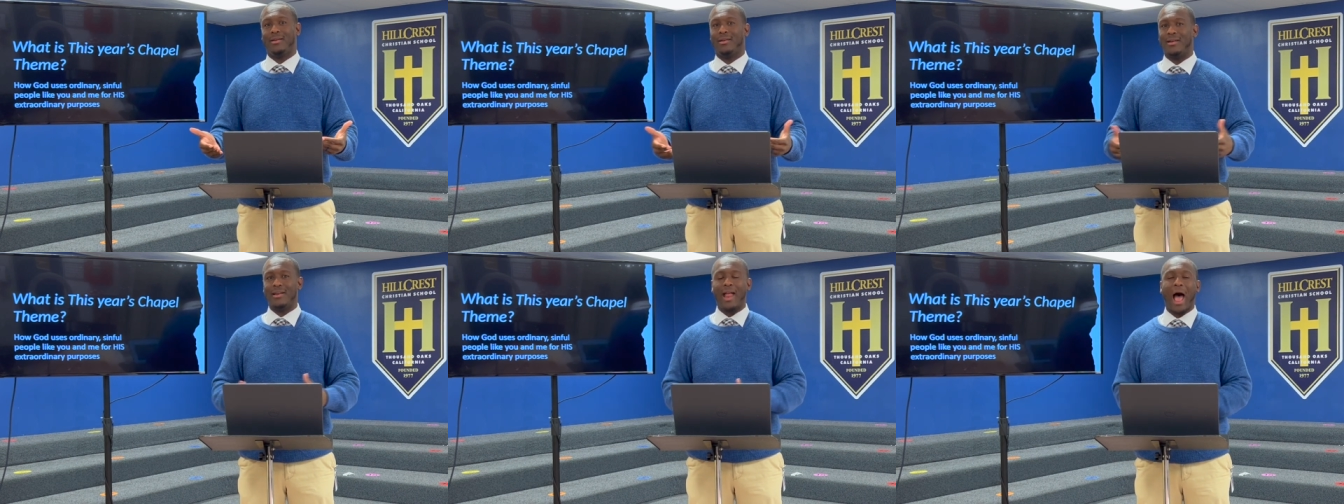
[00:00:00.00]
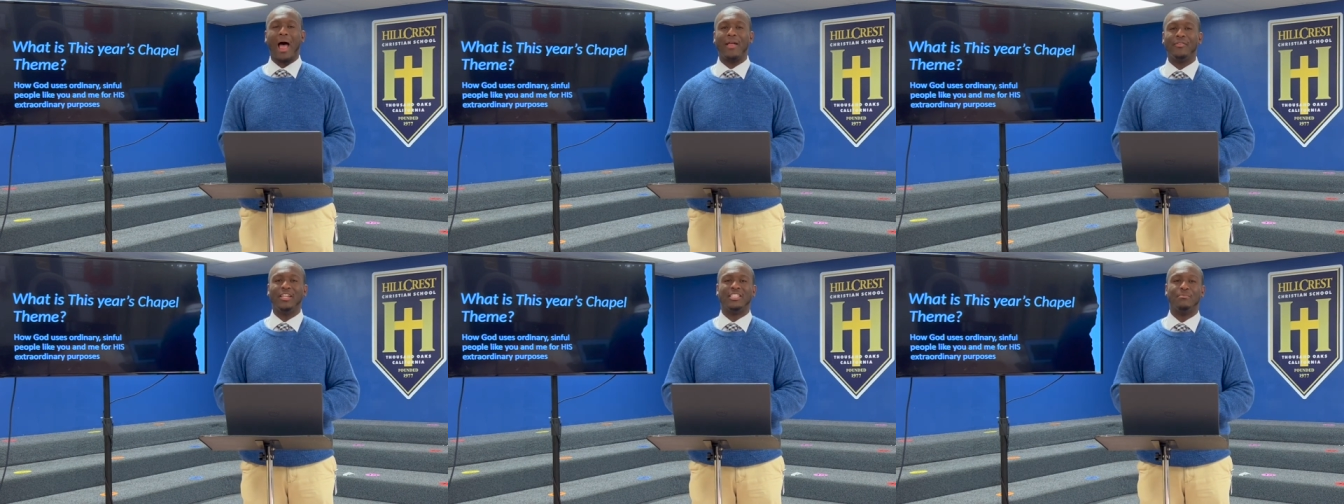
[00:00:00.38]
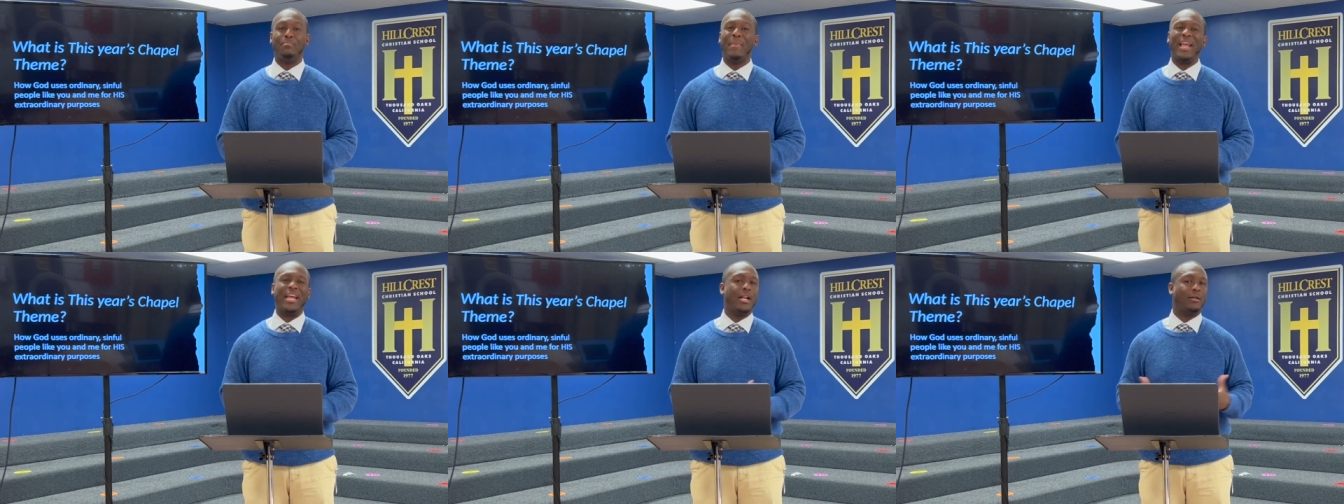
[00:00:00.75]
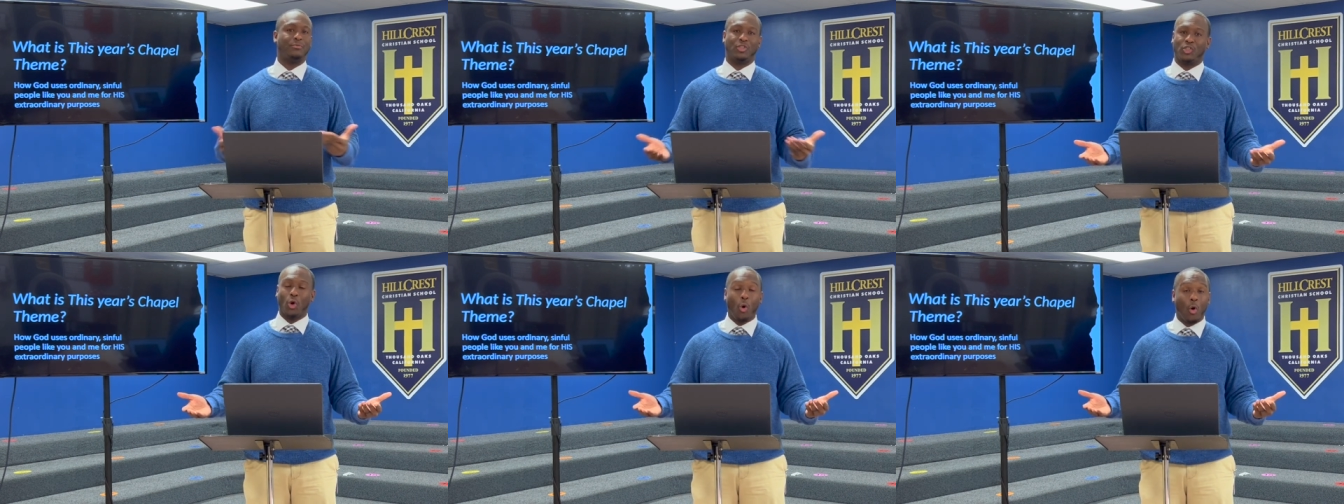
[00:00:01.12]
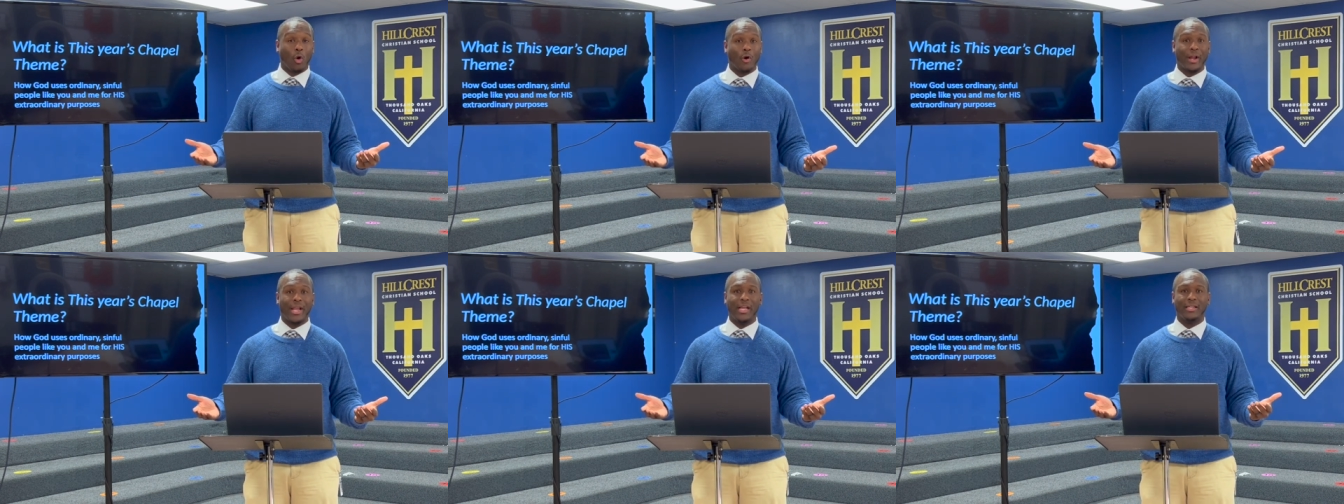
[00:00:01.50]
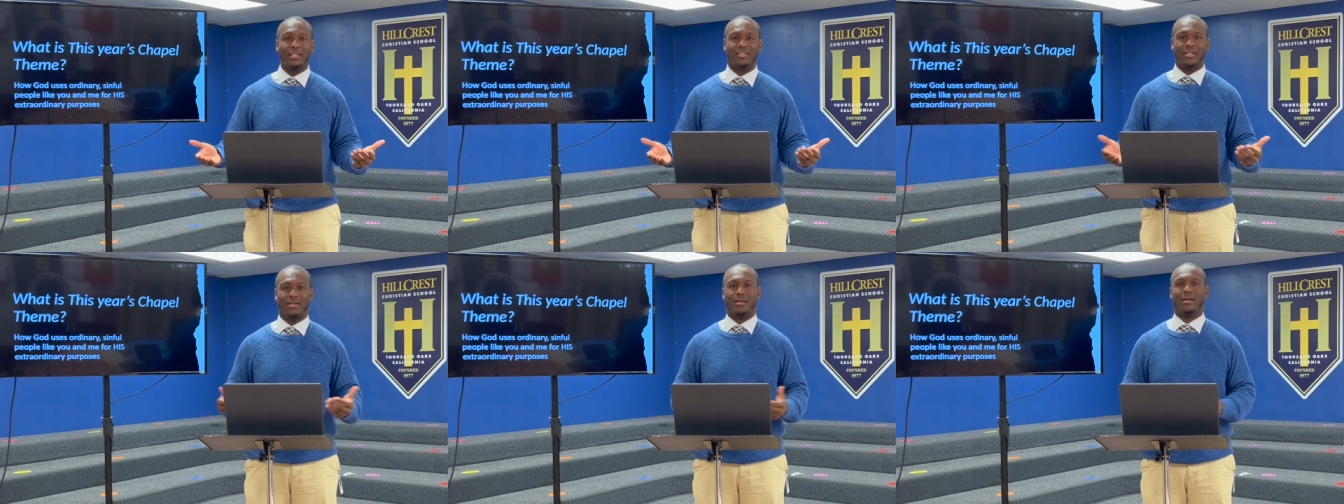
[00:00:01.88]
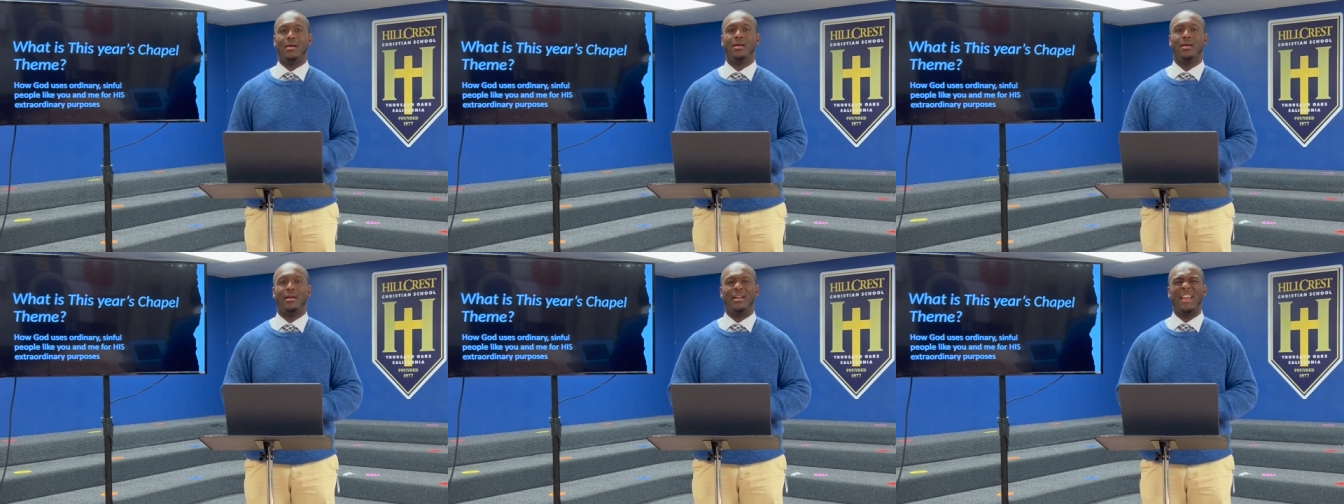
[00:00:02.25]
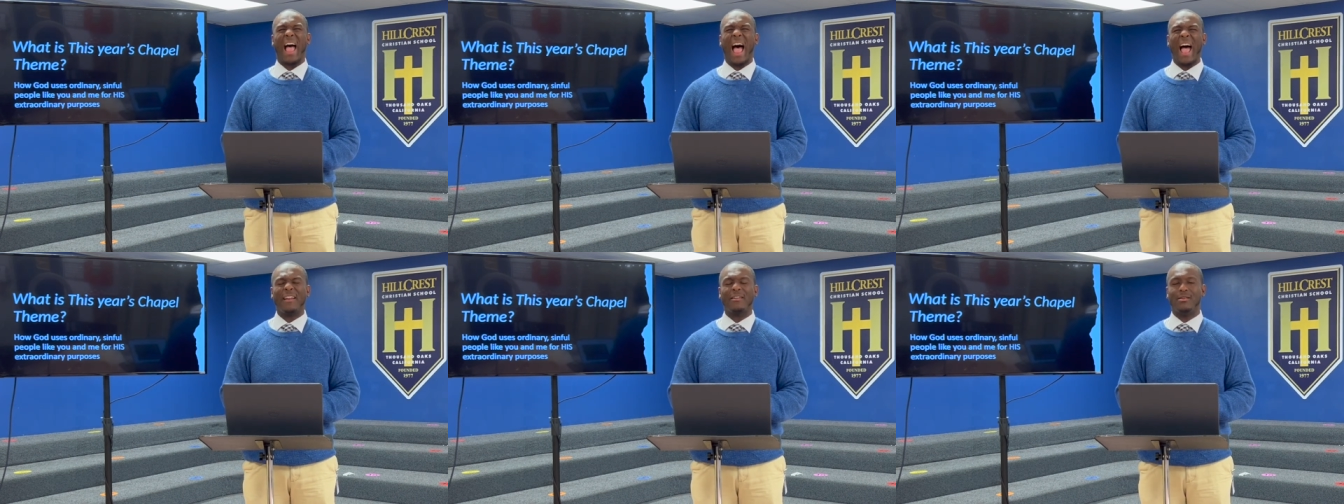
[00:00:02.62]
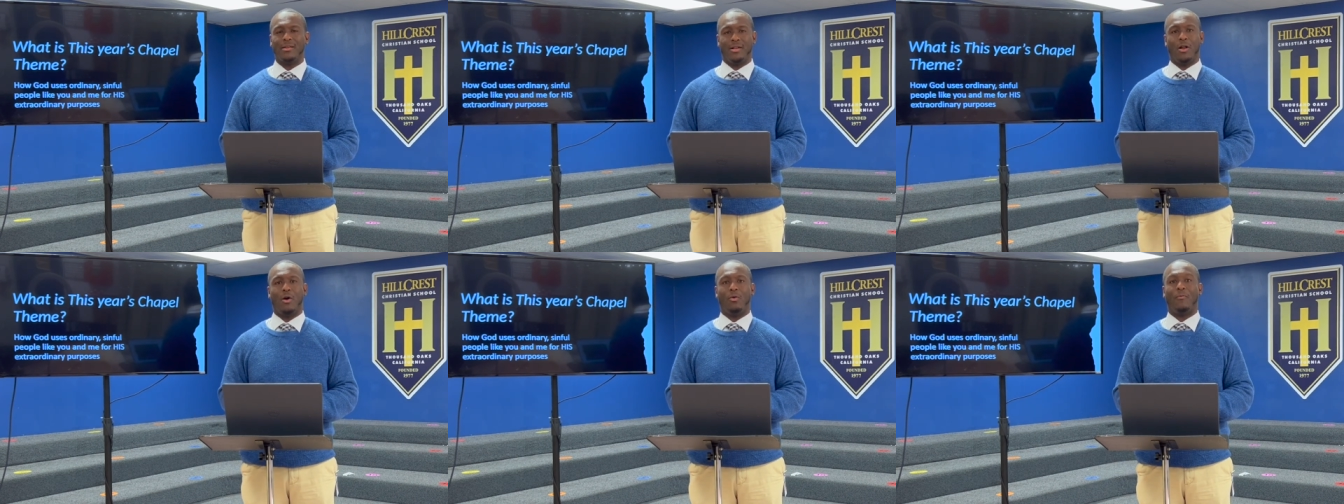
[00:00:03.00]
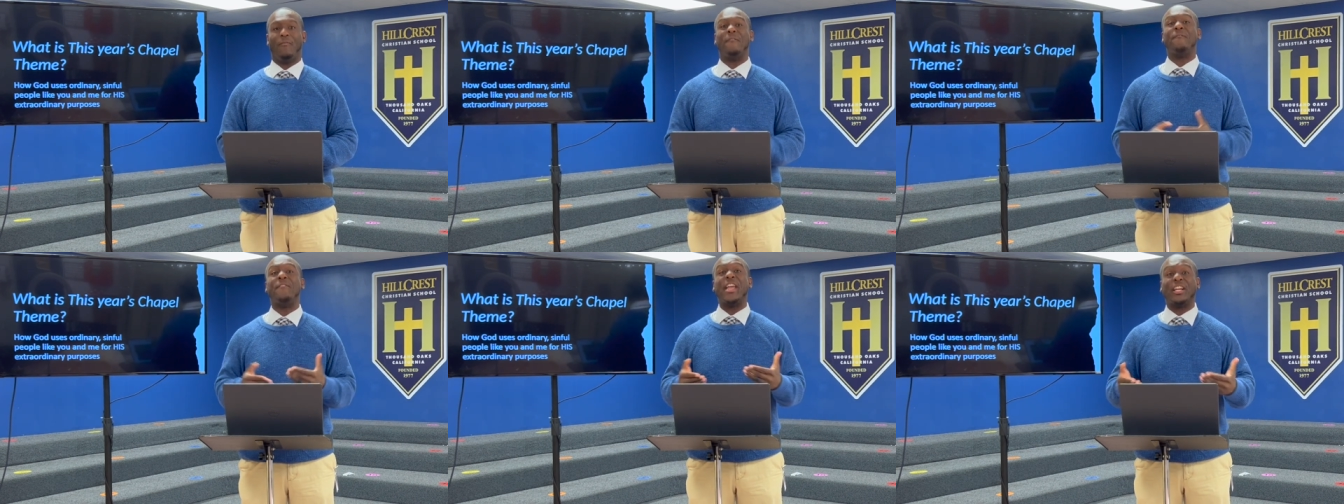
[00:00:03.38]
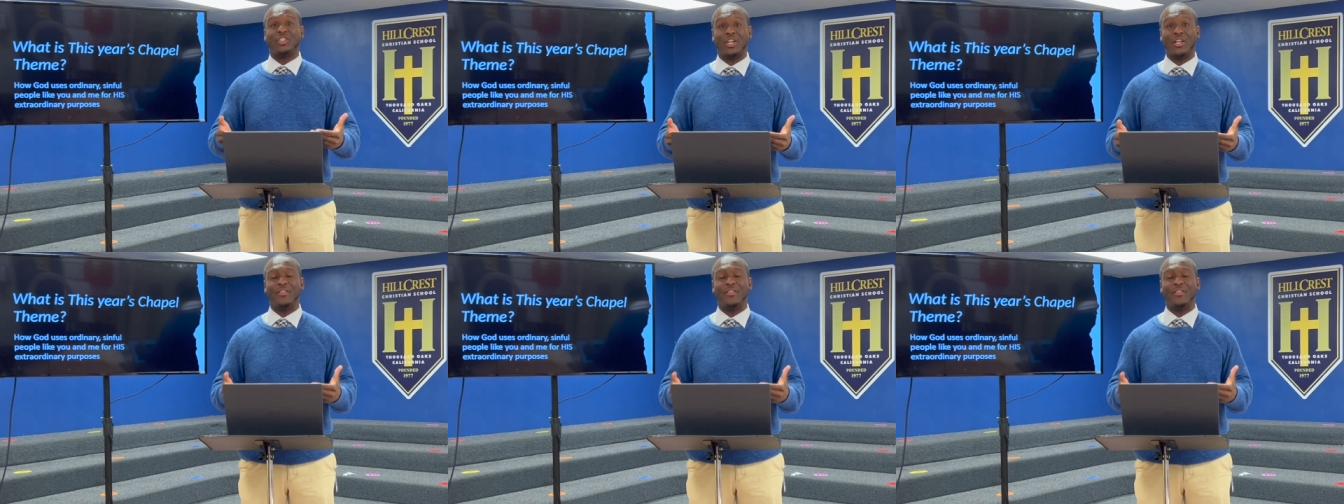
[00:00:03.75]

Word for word: not these made up stories and not you know fiction.